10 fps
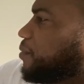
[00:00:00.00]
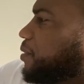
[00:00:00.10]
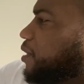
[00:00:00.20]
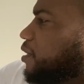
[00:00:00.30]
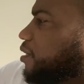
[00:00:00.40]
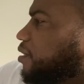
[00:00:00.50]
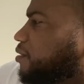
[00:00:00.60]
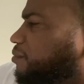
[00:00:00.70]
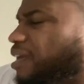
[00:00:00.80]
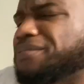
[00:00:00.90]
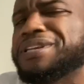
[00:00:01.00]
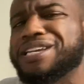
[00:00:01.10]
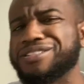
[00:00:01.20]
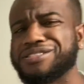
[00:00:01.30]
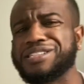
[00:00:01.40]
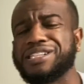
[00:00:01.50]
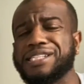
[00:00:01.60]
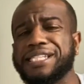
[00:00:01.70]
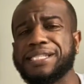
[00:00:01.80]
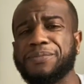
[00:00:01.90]
mean, that'd be interesting to
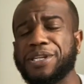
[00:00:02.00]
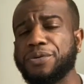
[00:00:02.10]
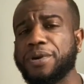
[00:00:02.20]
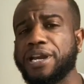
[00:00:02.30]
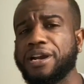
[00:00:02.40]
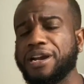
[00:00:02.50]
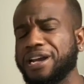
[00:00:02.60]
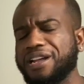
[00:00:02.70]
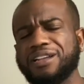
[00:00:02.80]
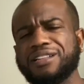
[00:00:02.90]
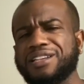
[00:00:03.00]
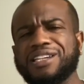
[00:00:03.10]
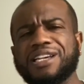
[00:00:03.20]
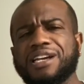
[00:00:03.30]
see somebody wear.